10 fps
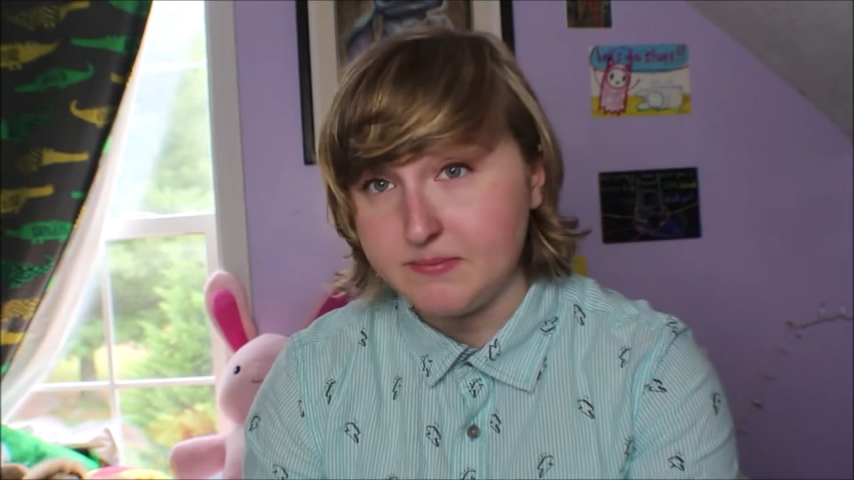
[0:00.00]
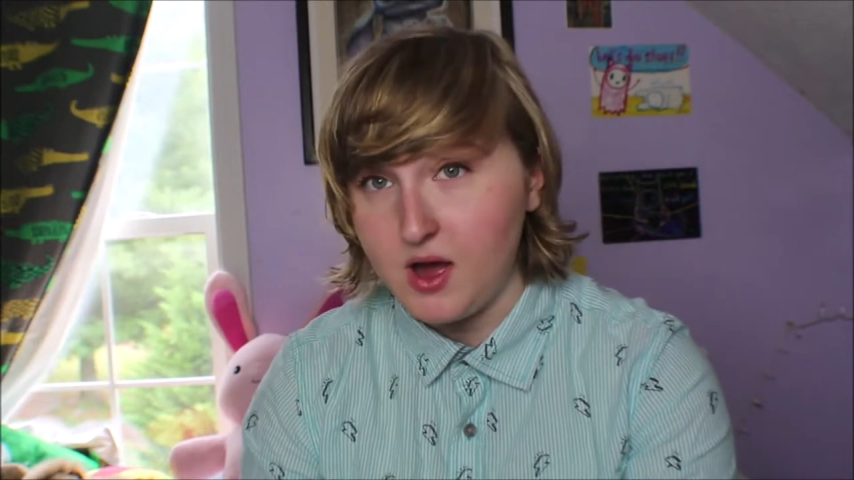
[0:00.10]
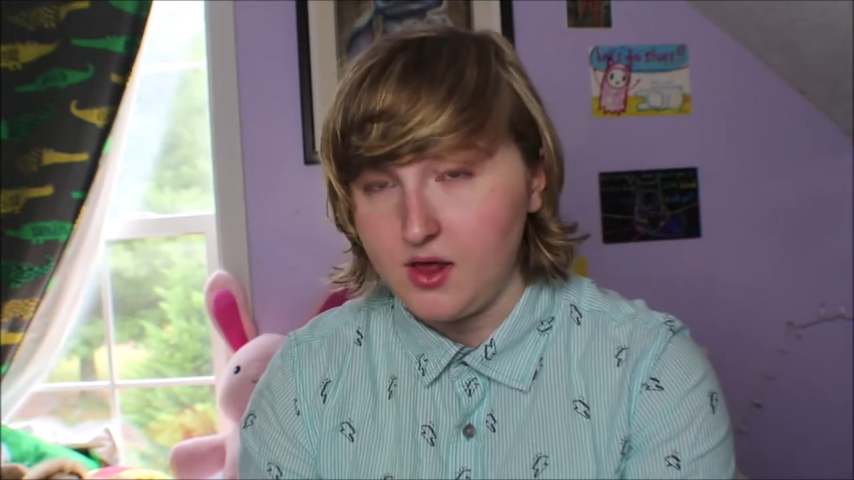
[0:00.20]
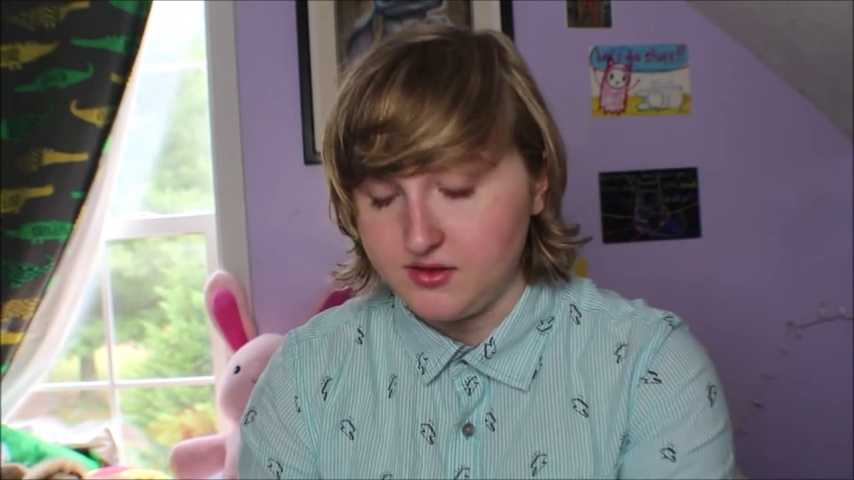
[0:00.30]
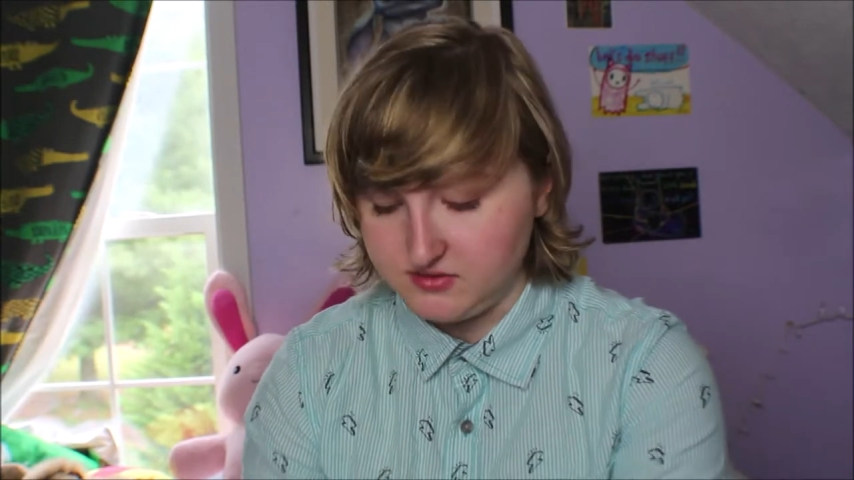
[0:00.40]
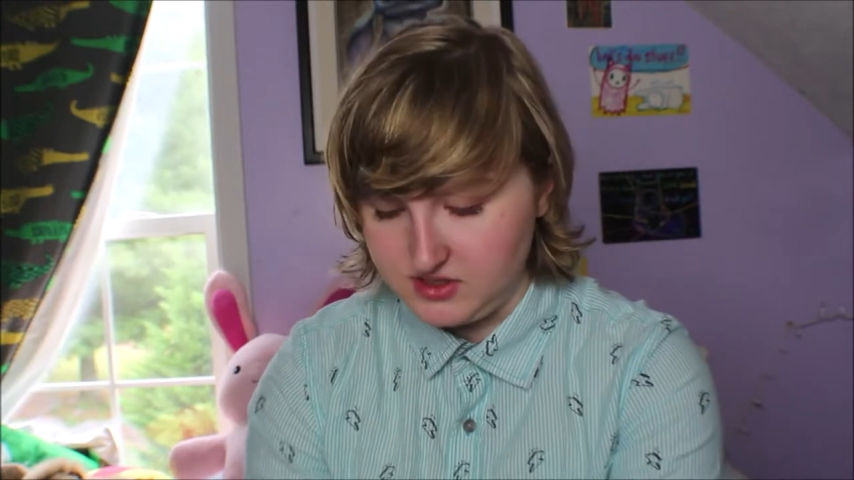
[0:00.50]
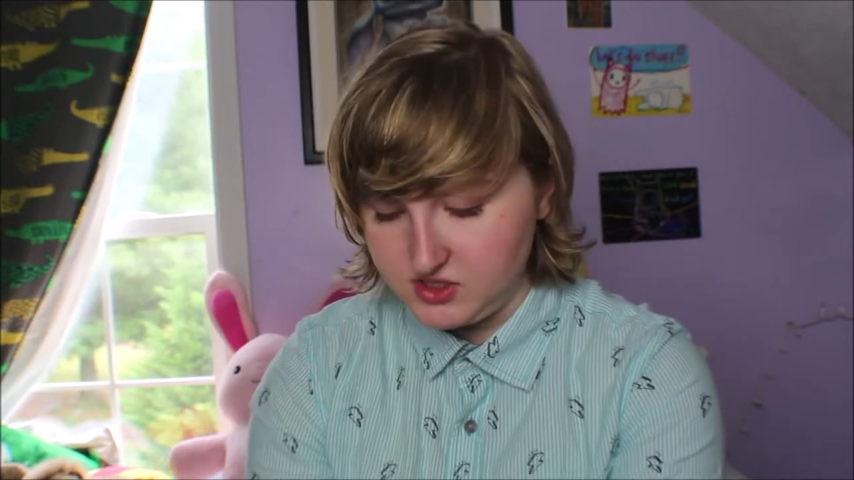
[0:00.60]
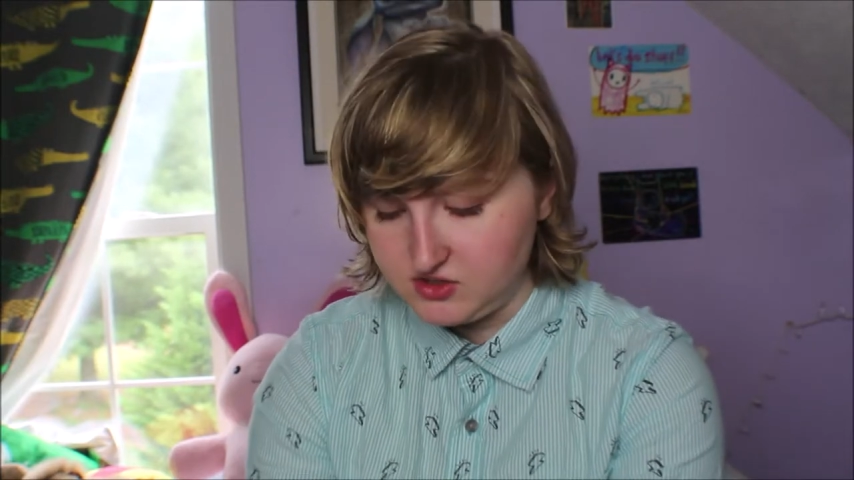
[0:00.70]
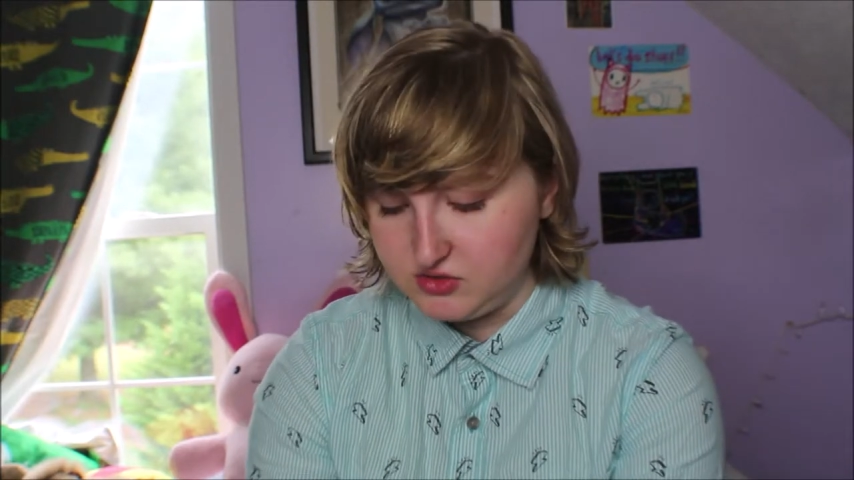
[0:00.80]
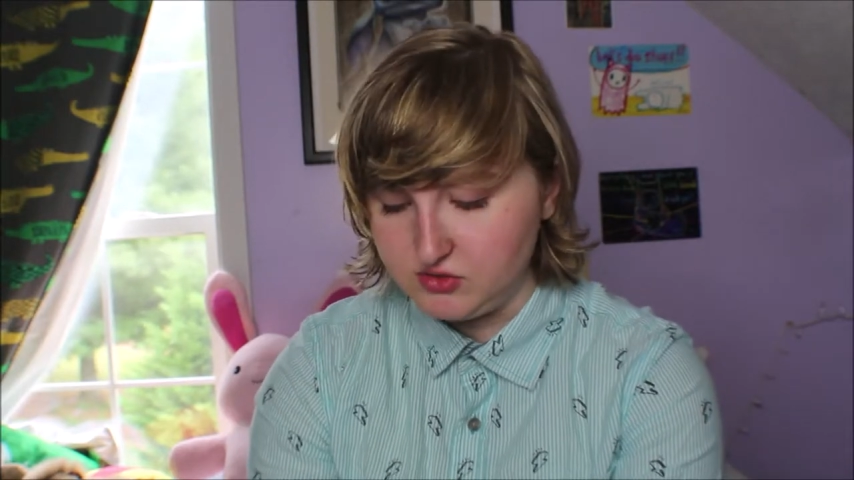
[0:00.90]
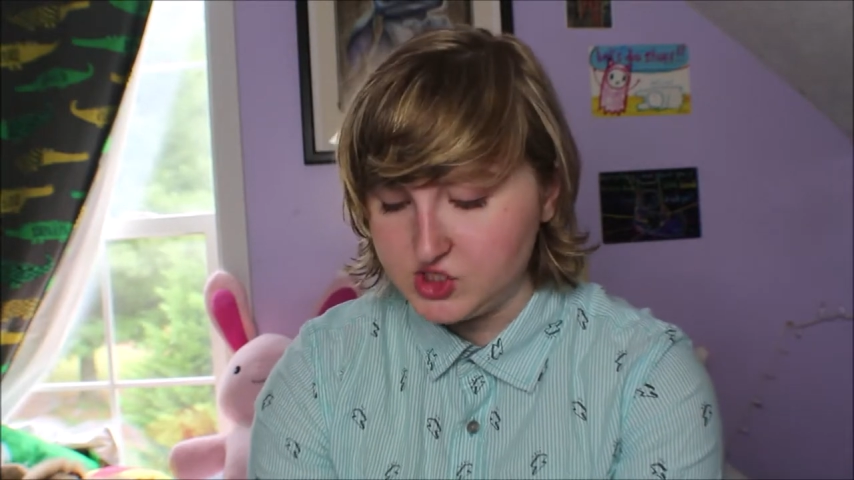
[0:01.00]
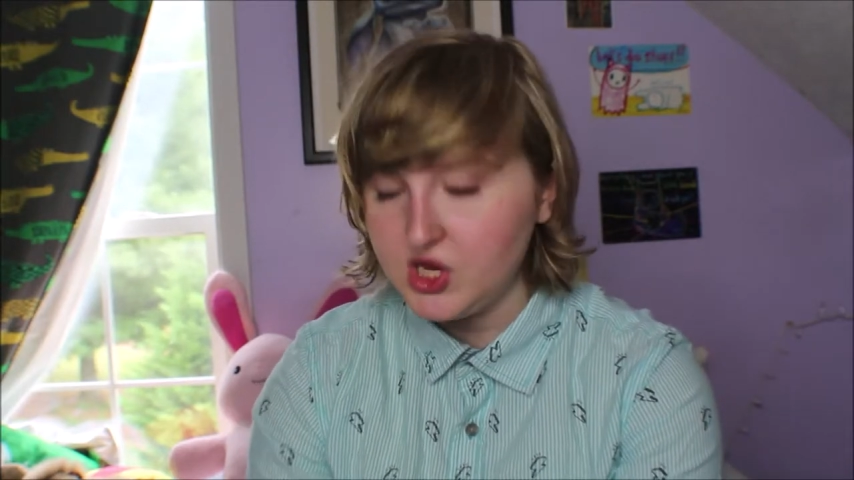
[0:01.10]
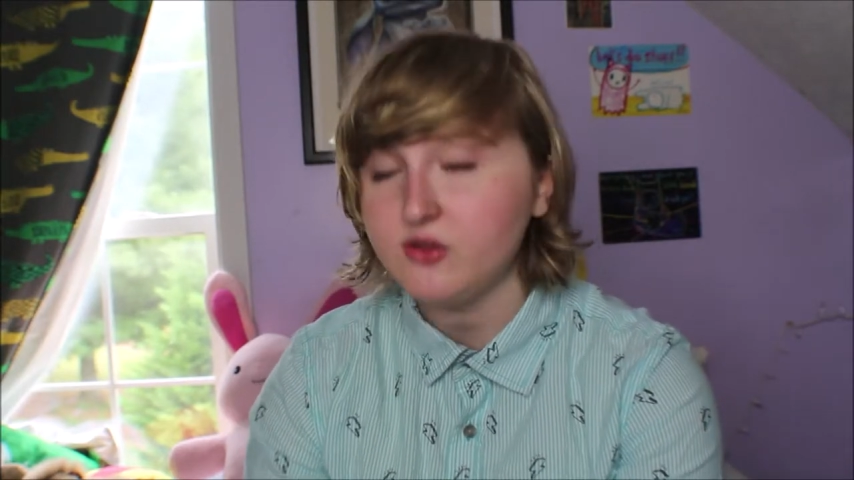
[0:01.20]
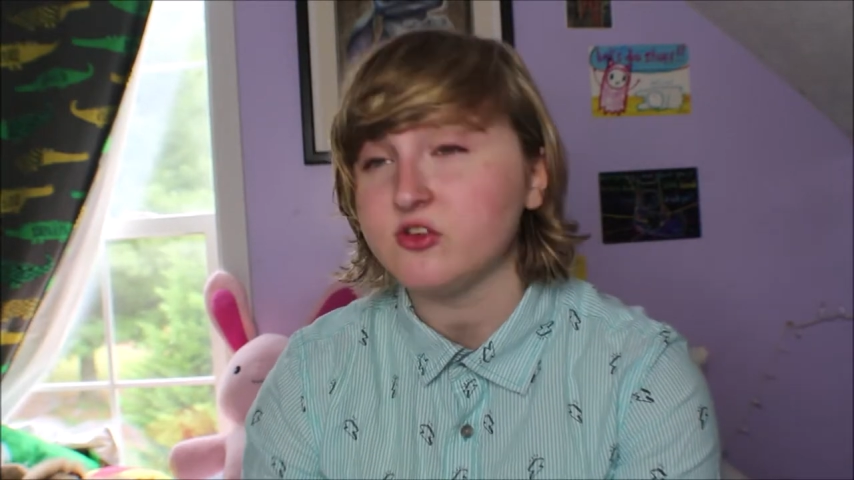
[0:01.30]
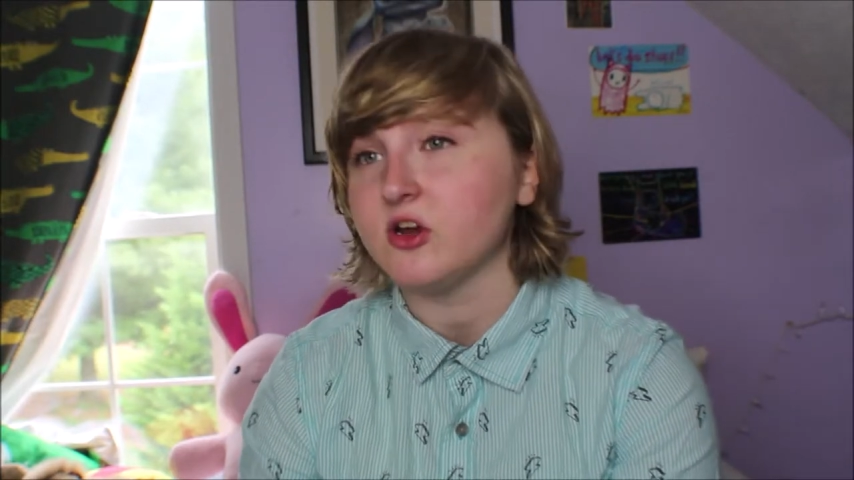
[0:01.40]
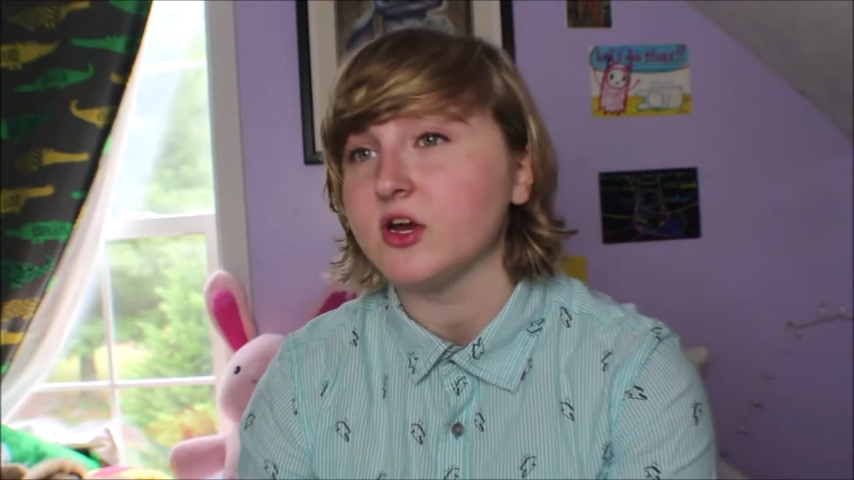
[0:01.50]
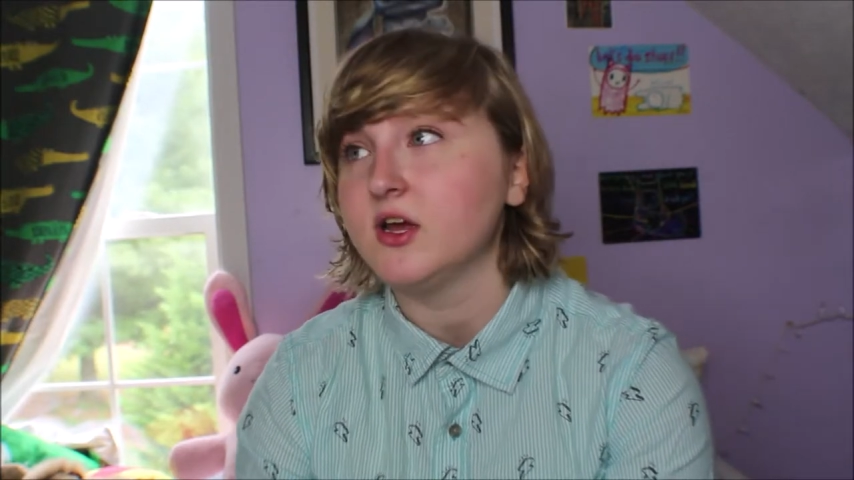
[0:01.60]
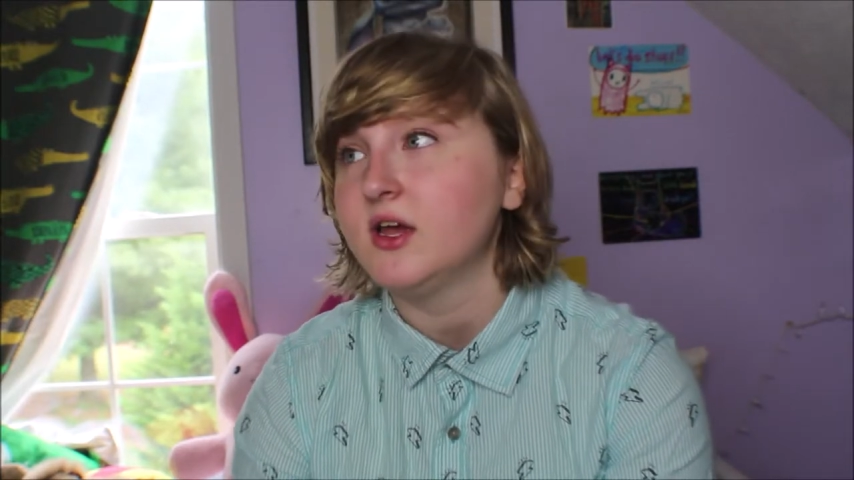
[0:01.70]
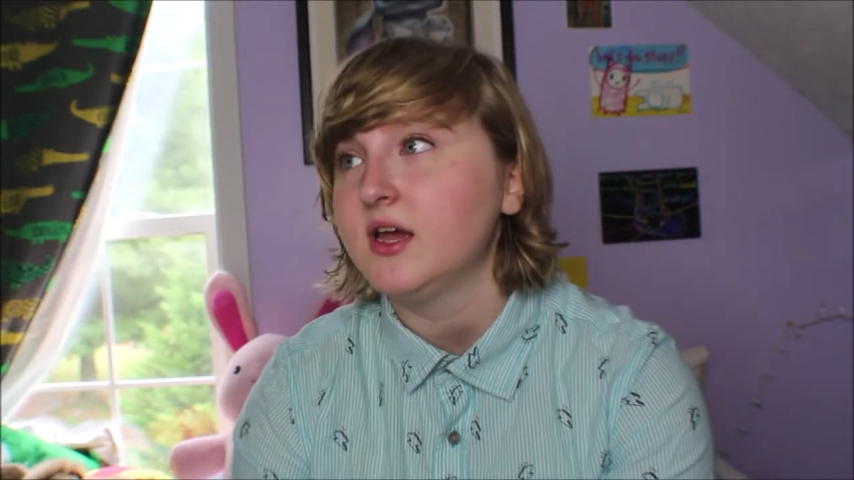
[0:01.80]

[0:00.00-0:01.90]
policy to the shelter.